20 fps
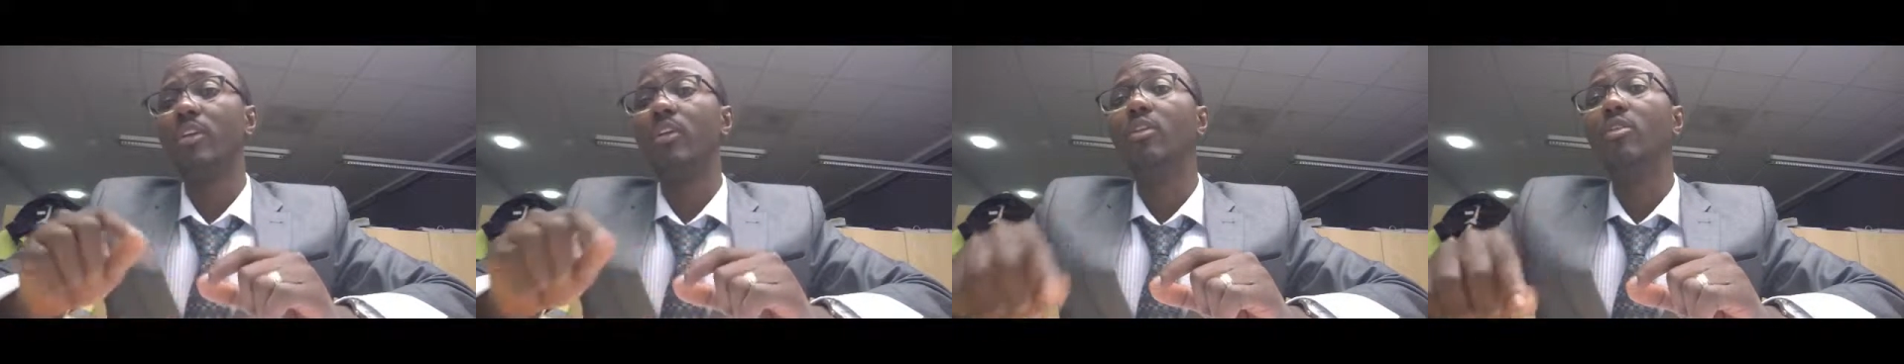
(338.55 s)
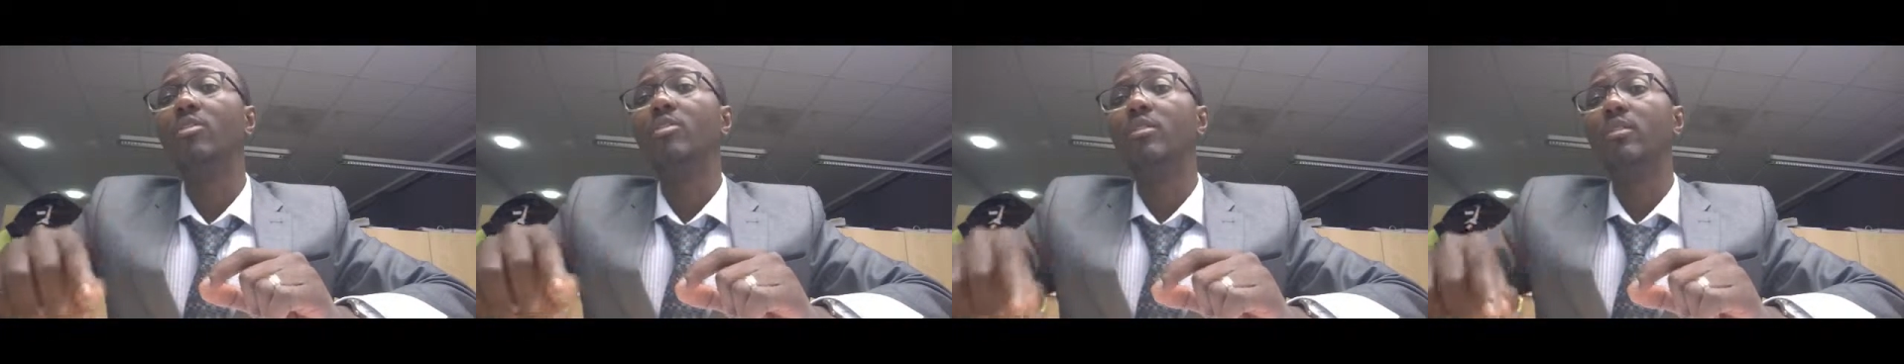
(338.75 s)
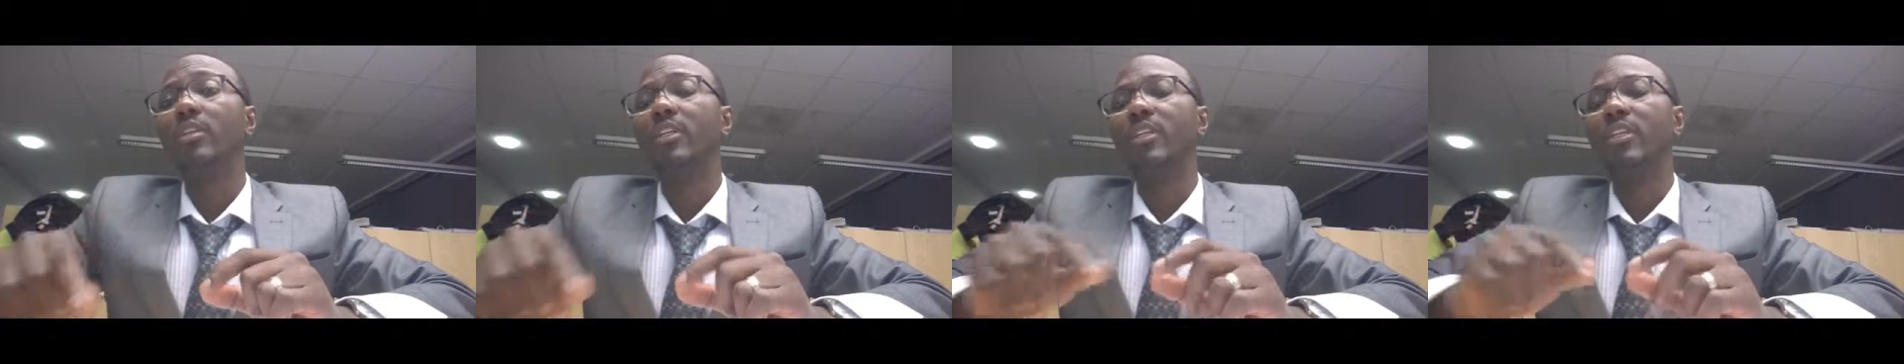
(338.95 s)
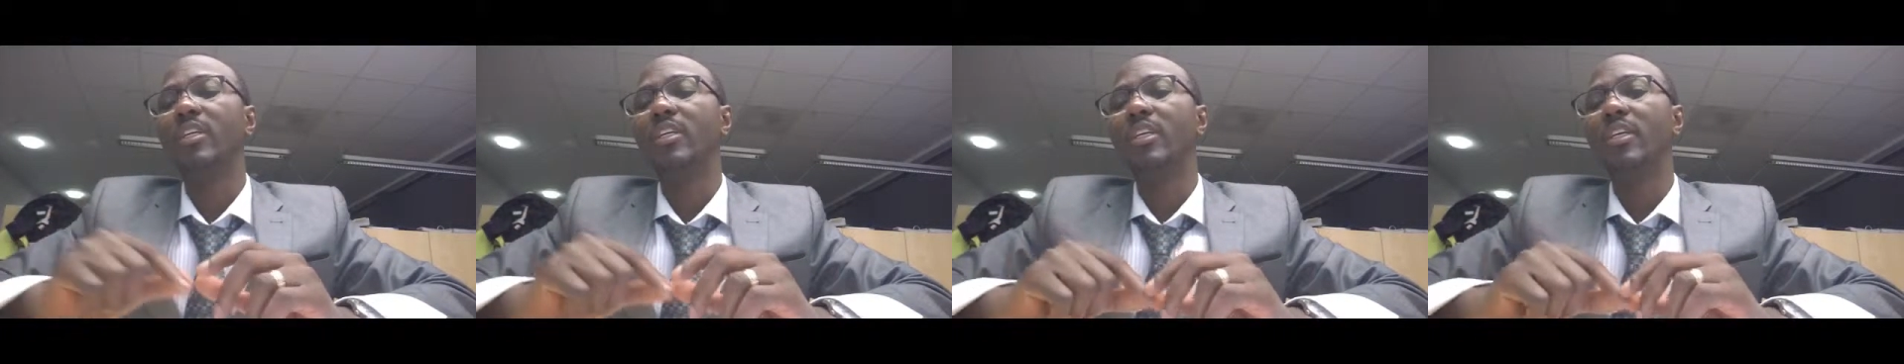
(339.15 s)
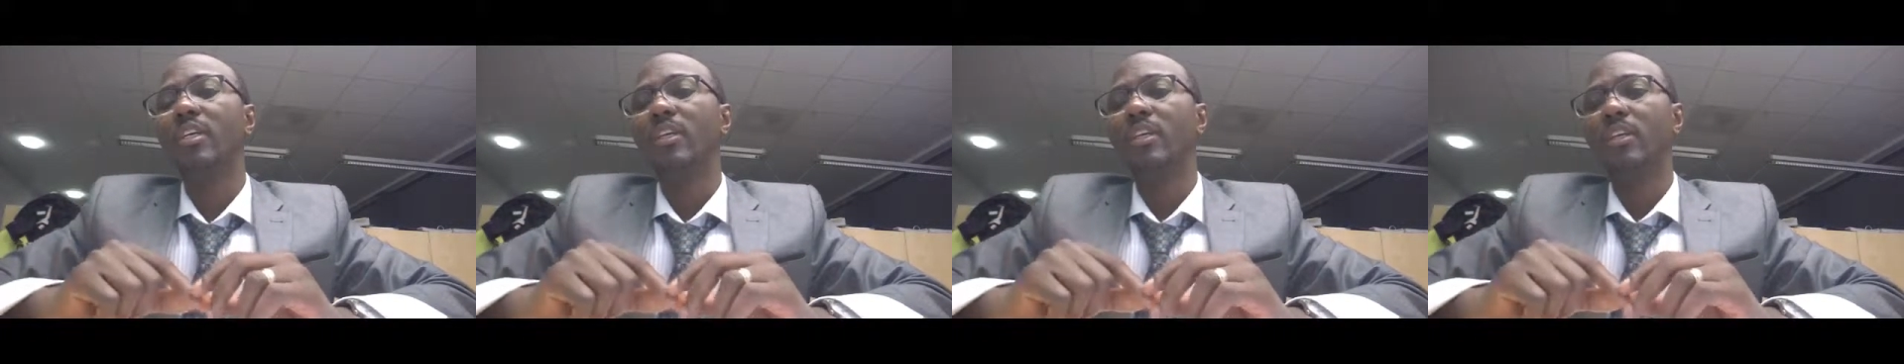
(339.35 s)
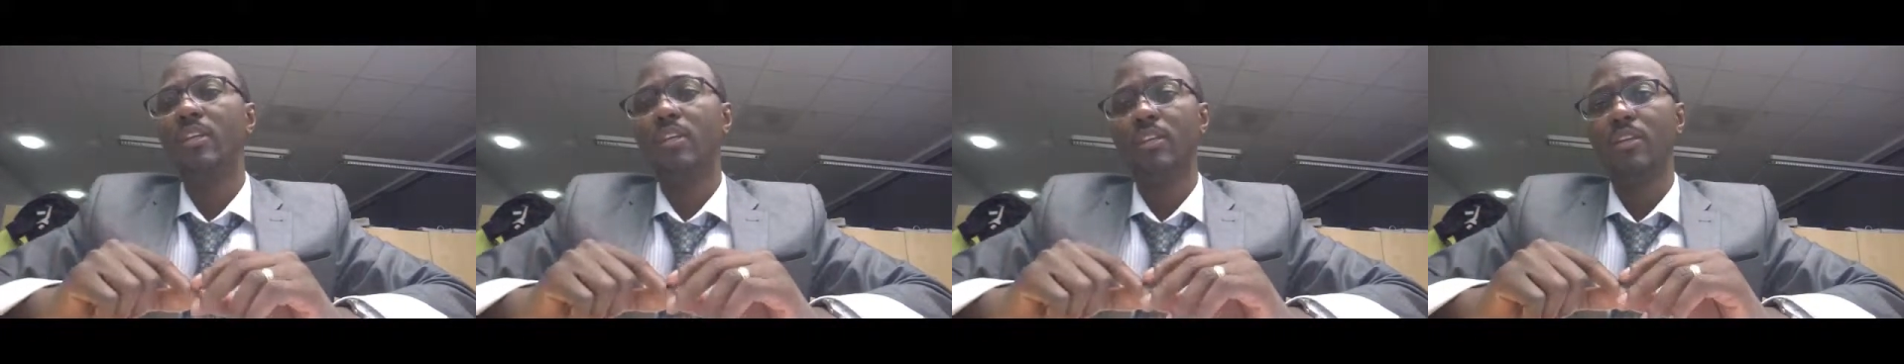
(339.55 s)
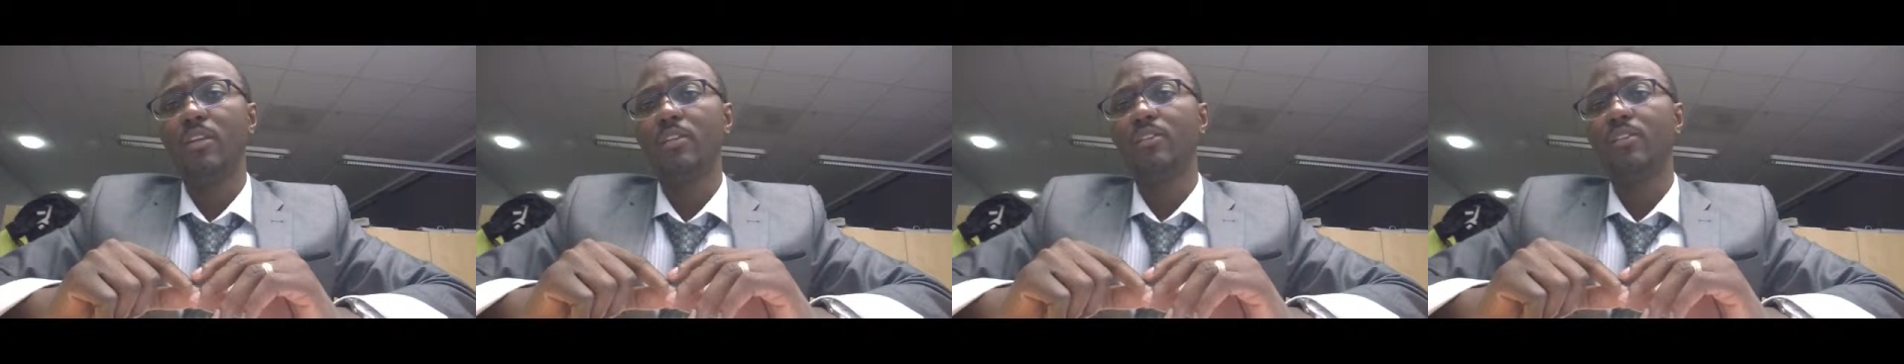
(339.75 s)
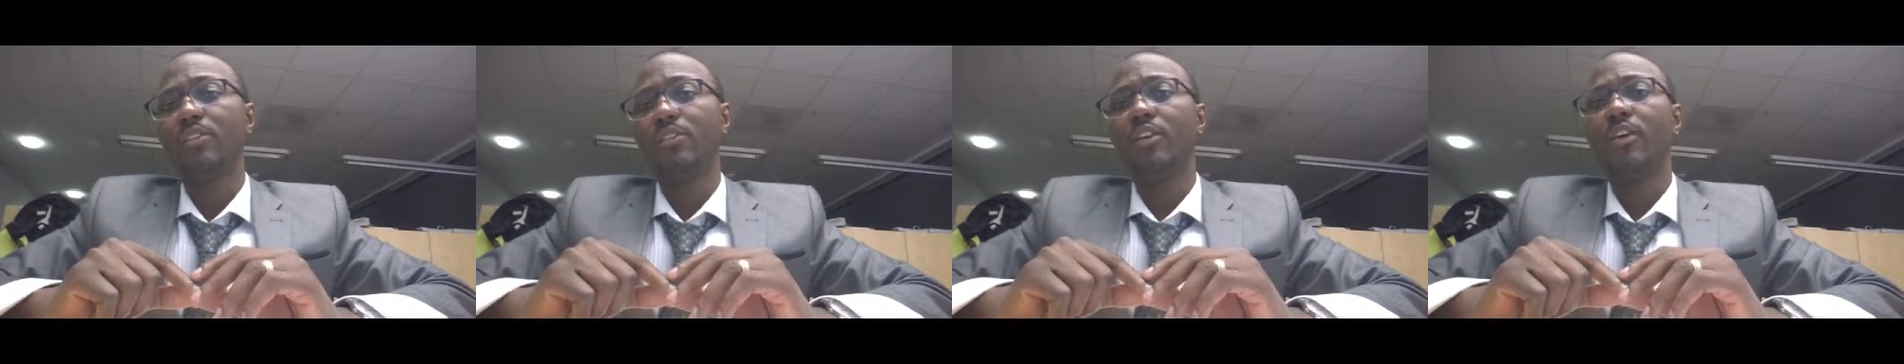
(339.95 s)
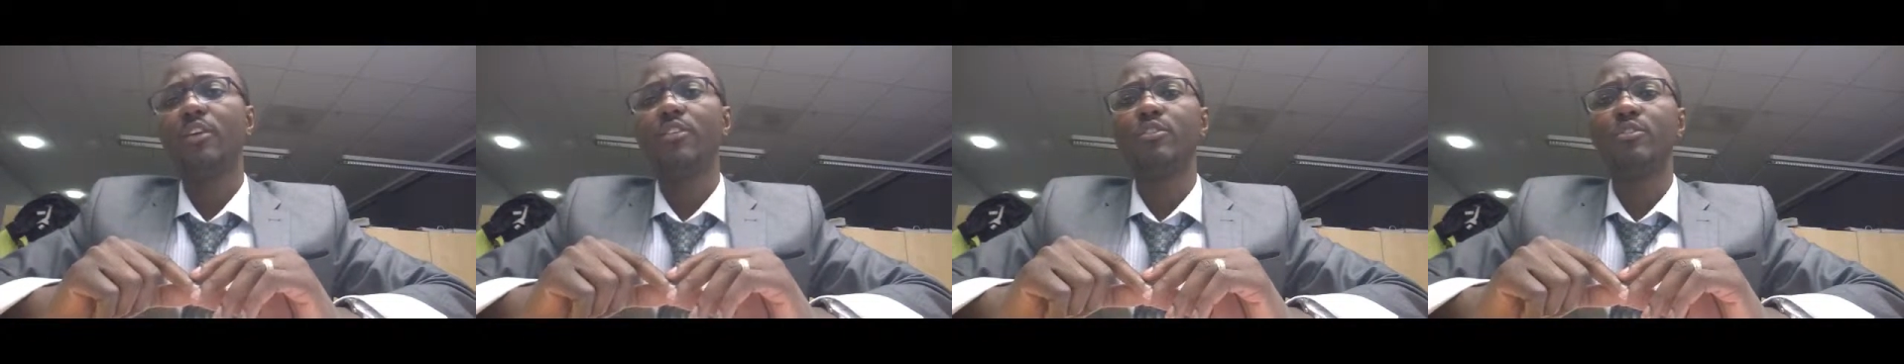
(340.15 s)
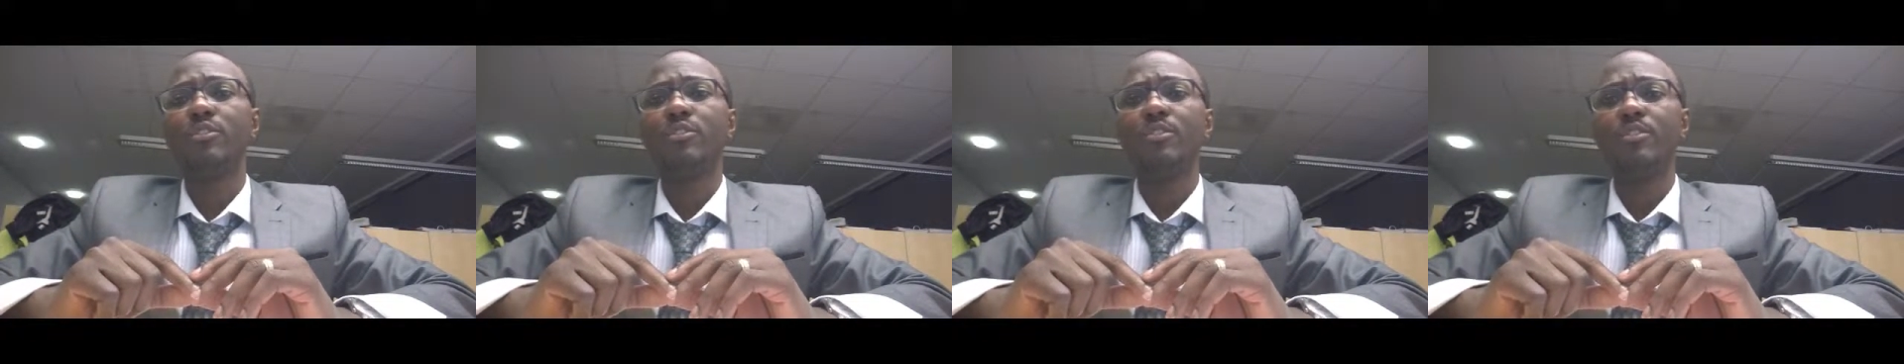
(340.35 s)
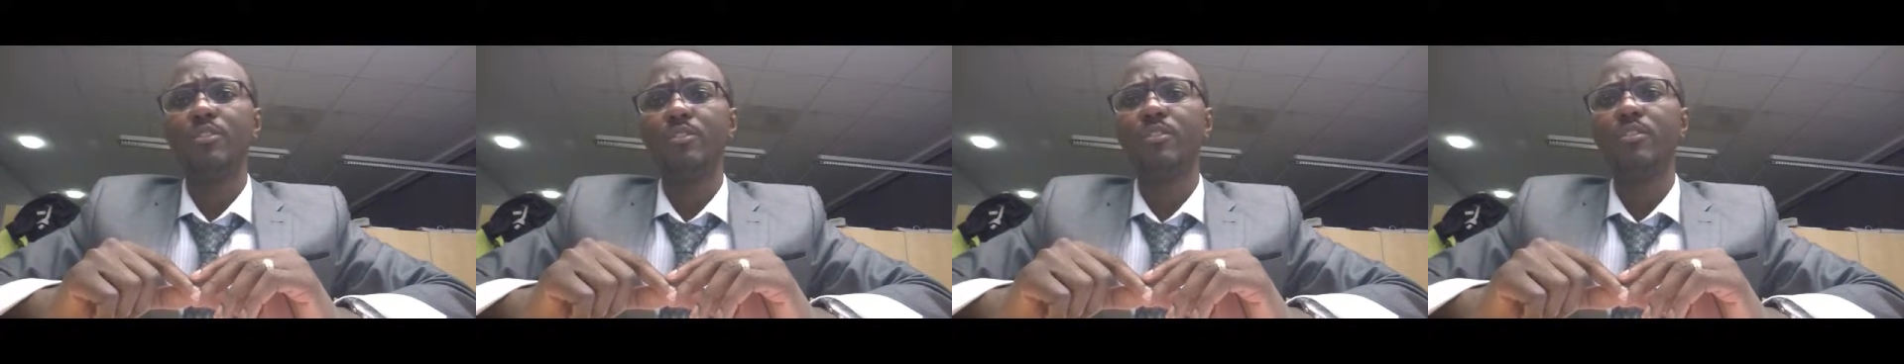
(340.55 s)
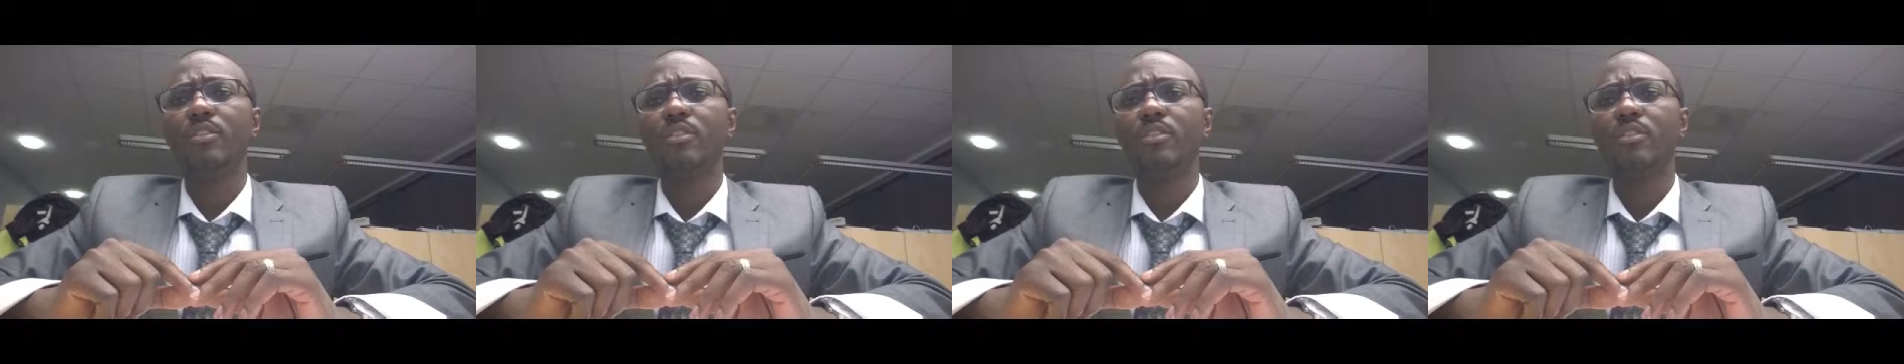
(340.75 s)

locally in all these countries